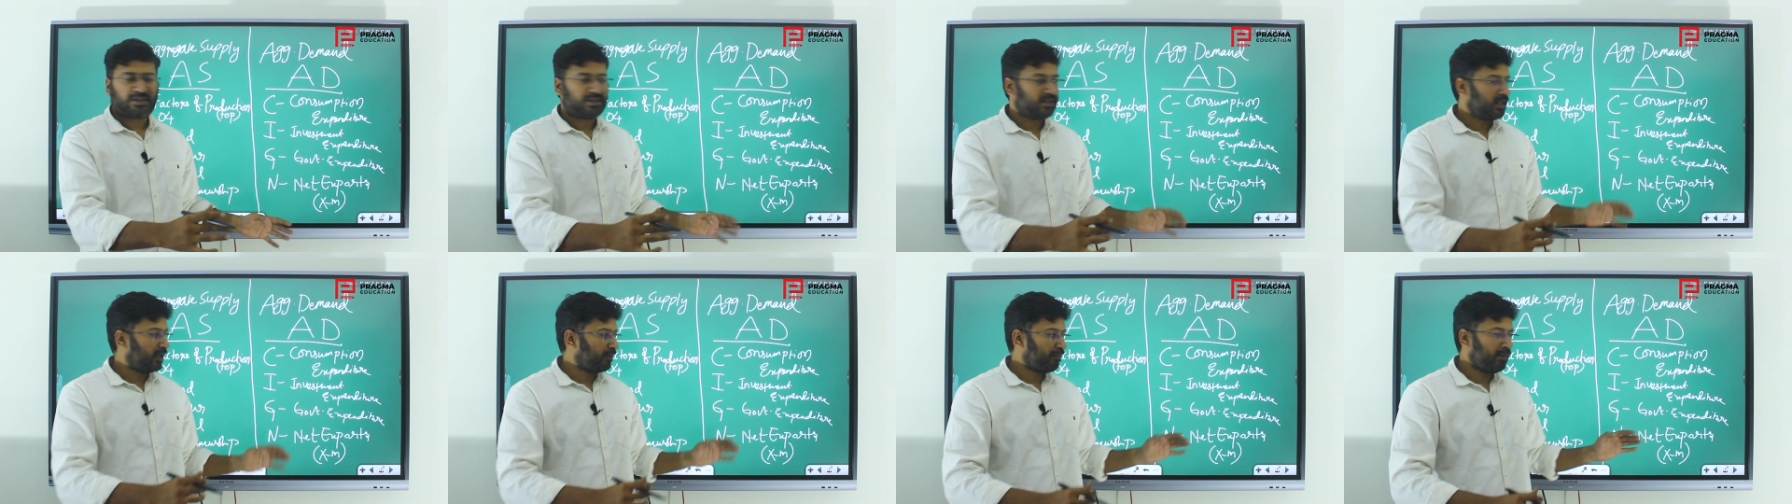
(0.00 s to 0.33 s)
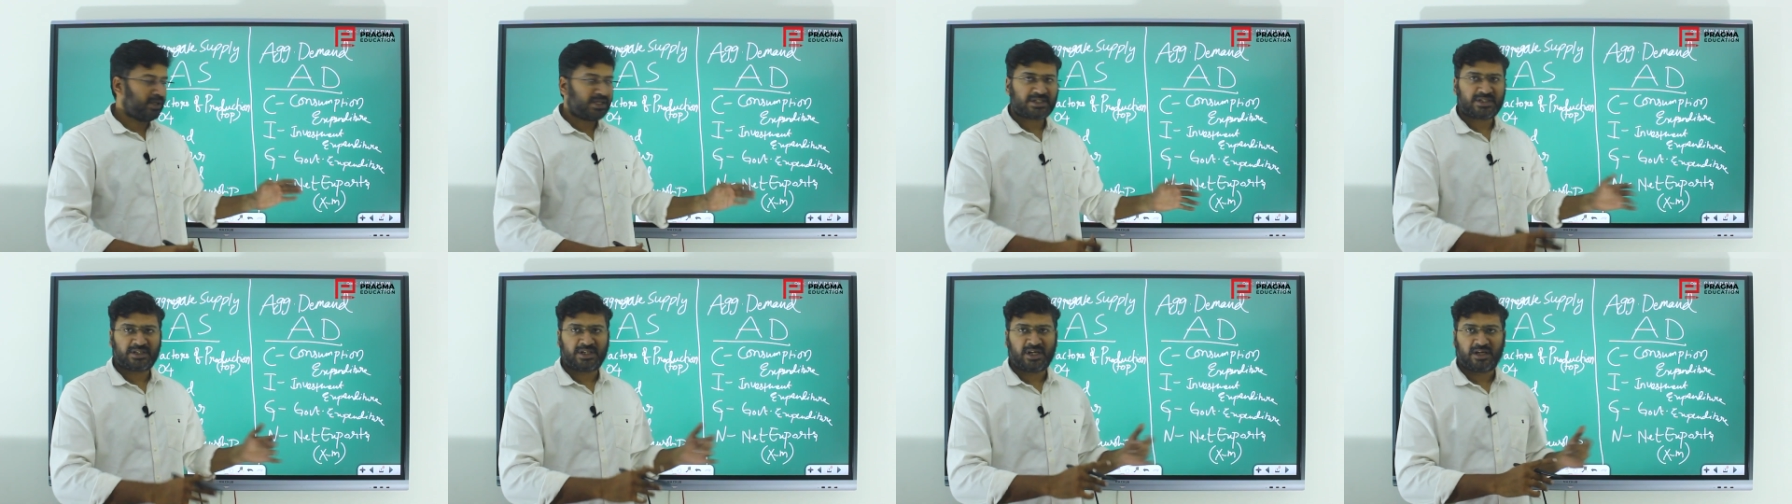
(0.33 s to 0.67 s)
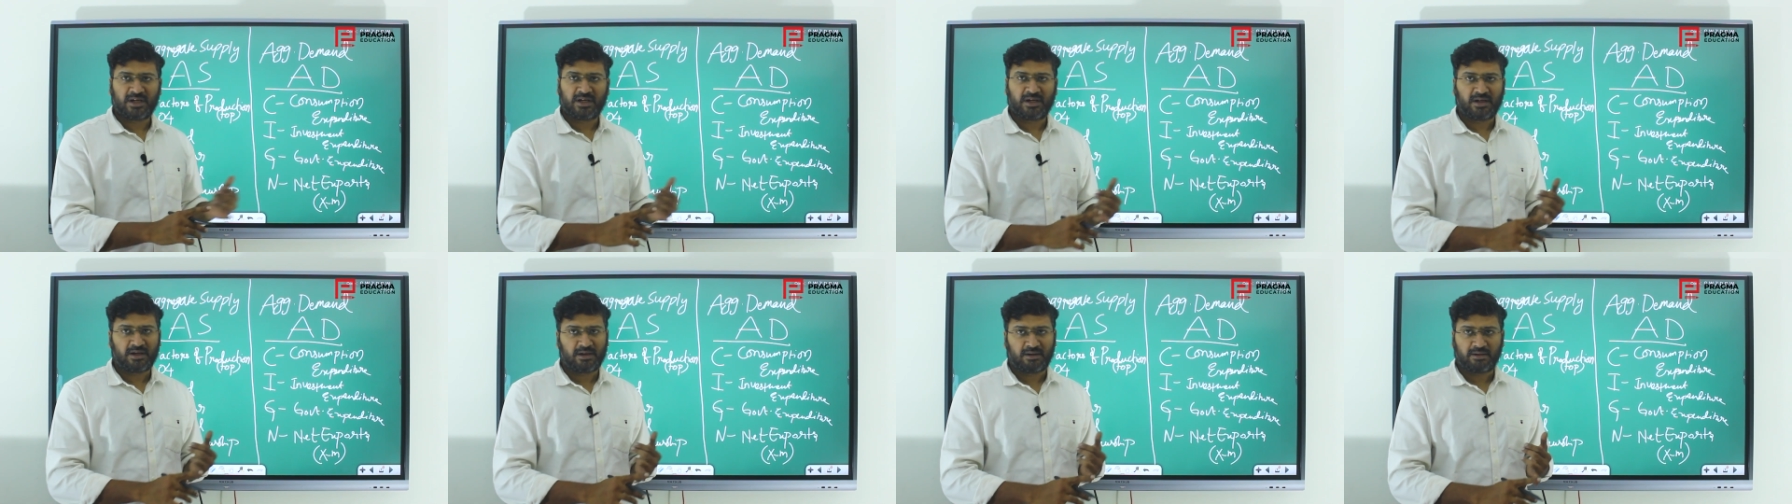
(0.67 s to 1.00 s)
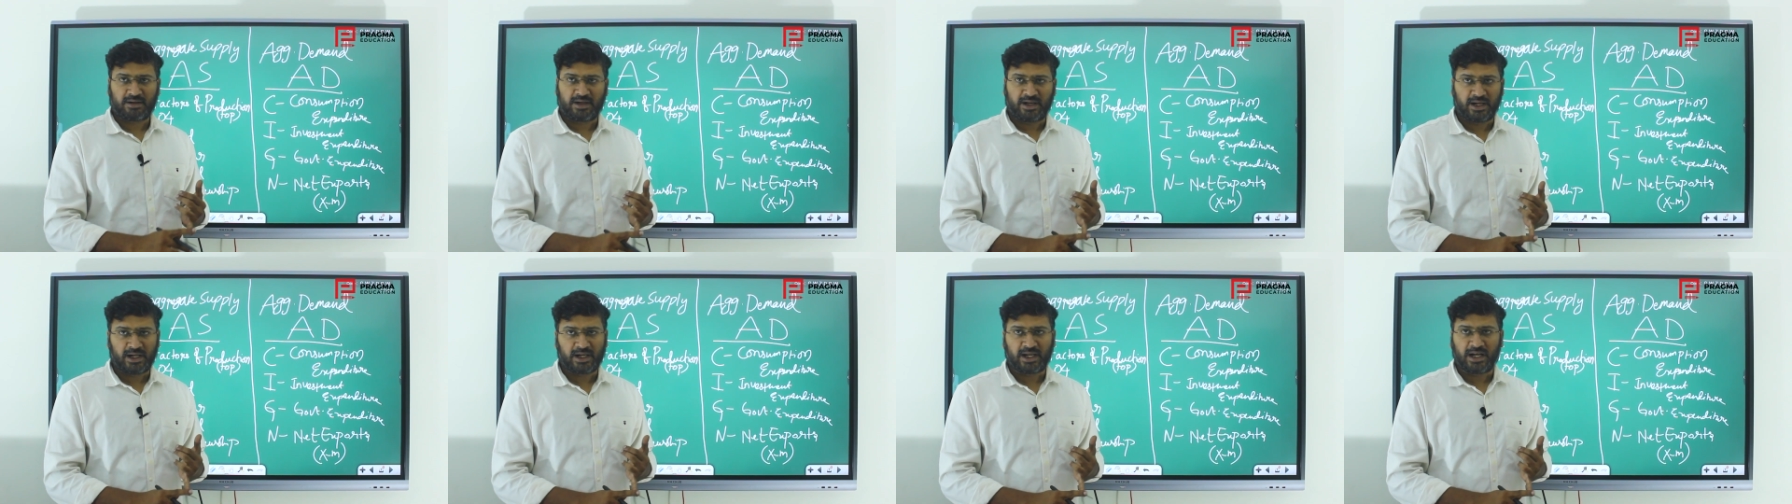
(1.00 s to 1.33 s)
That means they'll
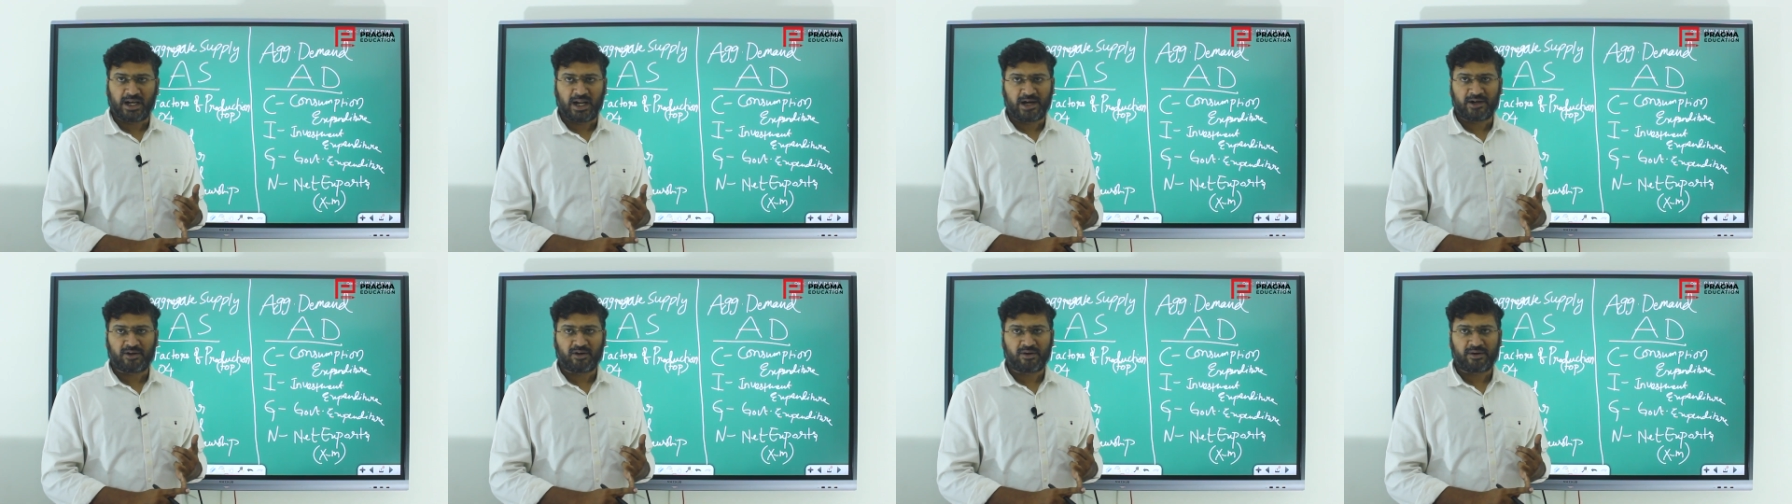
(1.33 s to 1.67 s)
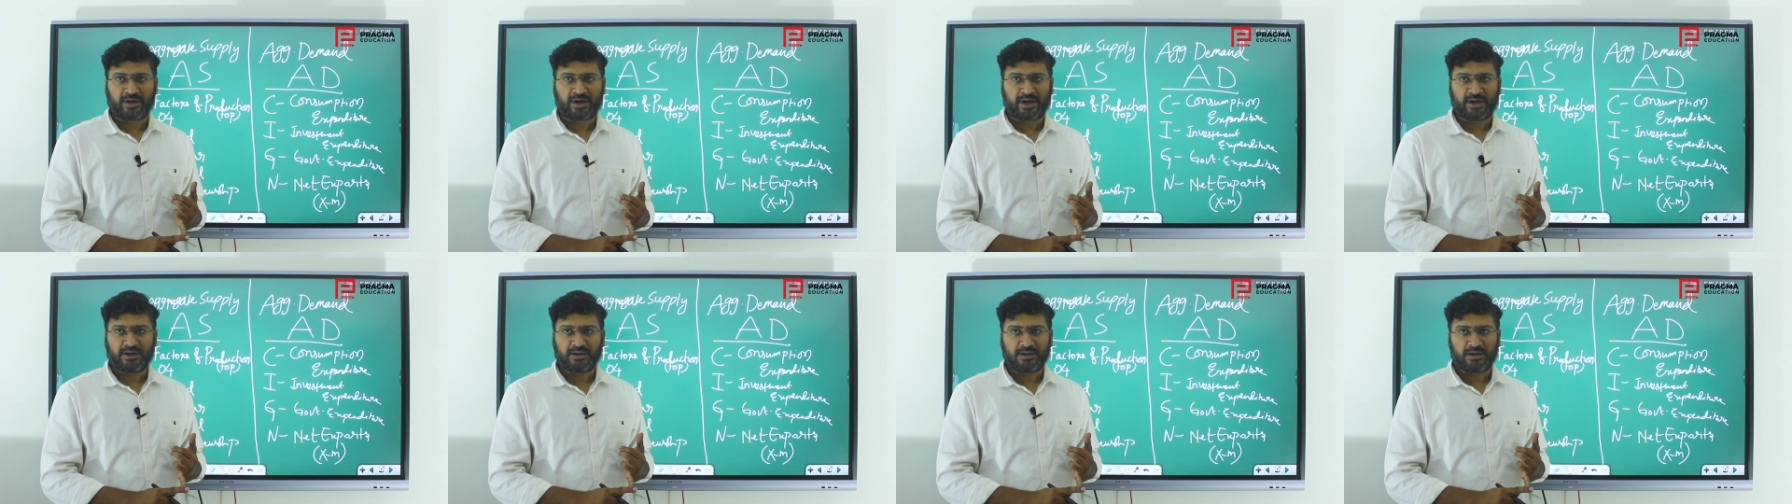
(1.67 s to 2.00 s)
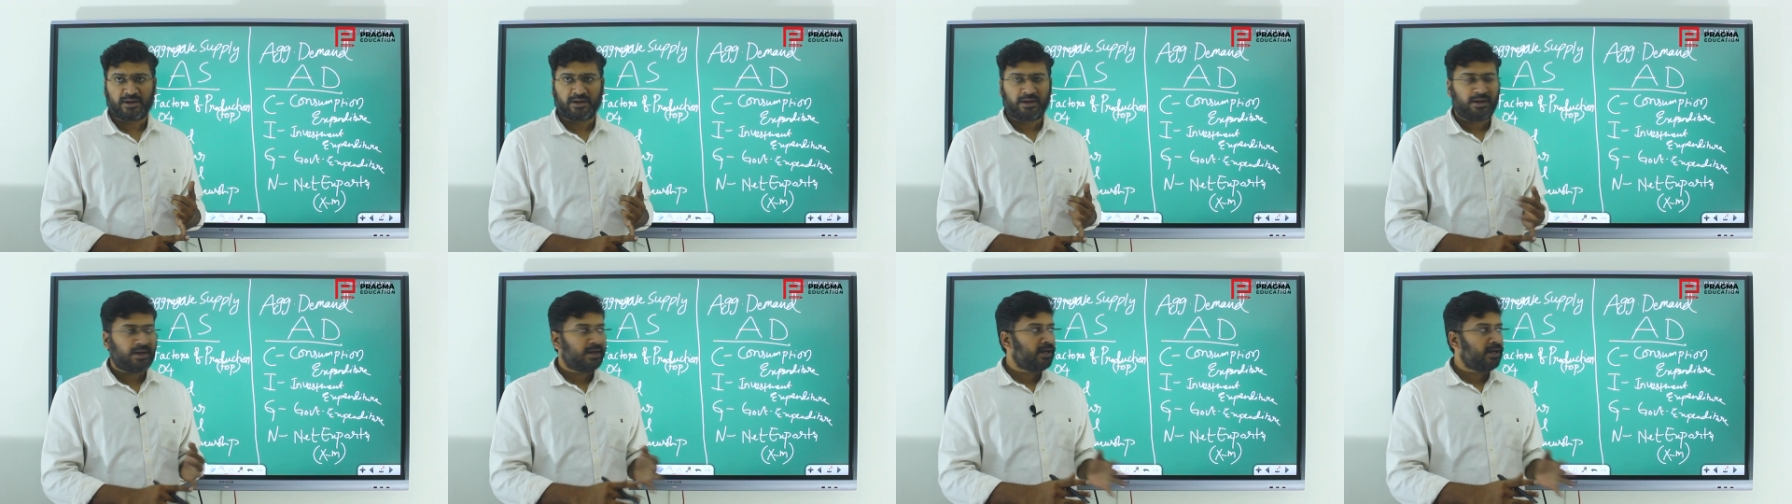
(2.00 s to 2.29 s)
take a land on rent.